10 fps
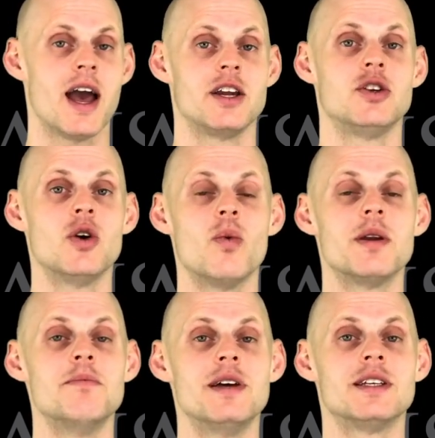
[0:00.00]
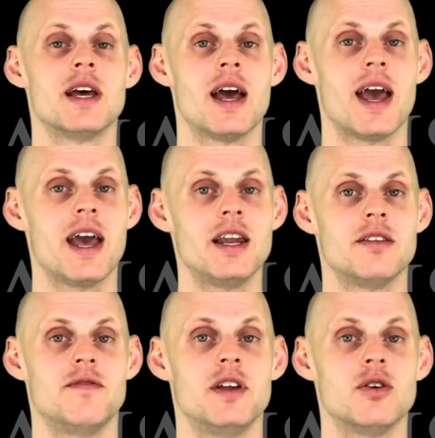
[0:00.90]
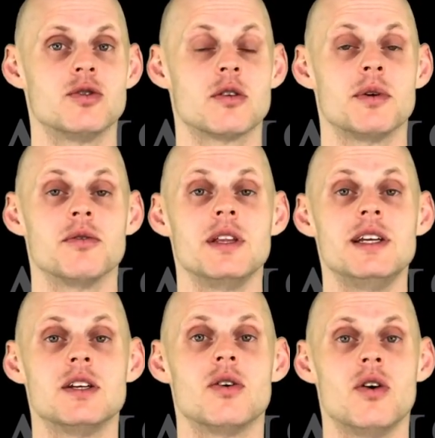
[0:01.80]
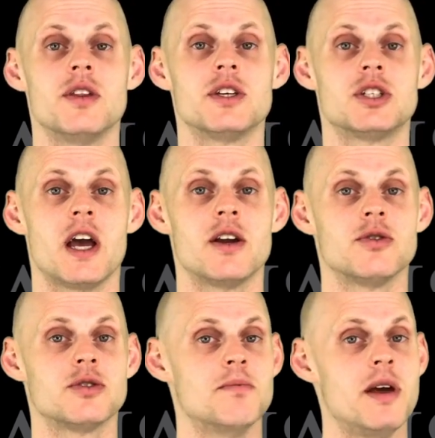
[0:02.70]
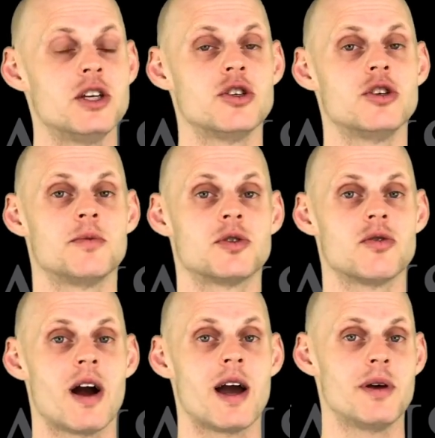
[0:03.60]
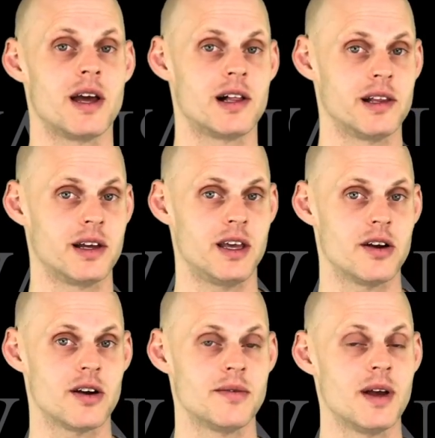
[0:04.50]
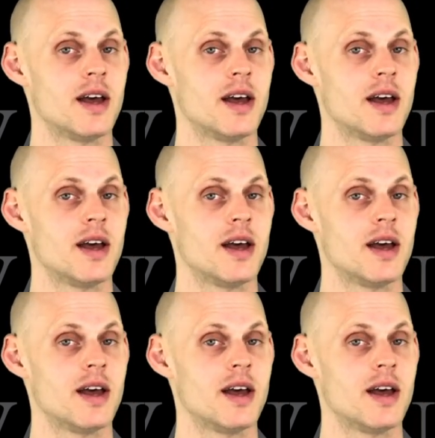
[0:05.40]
And you don't want to miss any of the videos we're going to be releasing on this channel, so make sure you subscribe and click here.